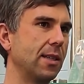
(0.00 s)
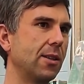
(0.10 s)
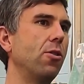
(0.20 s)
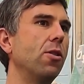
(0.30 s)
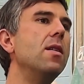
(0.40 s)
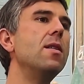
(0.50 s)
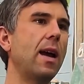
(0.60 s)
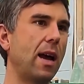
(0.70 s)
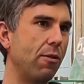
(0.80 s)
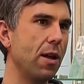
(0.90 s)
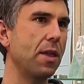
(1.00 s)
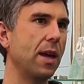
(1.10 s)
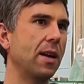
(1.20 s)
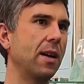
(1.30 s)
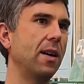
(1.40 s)
So
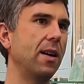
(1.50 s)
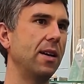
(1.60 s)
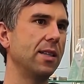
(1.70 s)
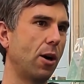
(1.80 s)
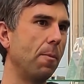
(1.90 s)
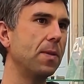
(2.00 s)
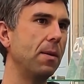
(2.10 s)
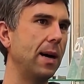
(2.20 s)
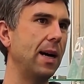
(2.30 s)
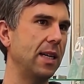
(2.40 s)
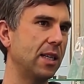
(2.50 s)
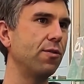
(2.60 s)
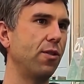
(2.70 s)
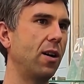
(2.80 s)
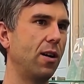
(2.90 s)
everything is optimized
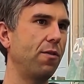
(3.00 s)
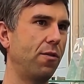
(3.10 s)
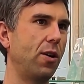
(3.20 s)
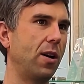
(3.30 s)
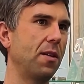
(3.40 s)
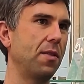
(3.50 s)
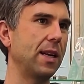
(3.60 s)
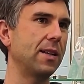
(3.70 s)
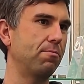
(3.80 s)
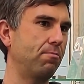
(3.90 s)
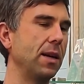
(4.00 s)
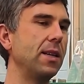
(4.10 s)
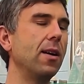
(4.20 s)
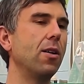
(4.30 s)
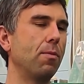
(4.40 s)
for that
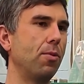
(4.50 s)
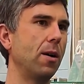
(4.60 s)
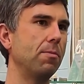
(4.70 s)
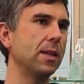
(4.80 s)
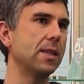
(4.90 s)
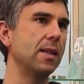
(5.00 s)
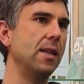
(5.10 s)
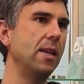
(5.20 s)
particular purpose.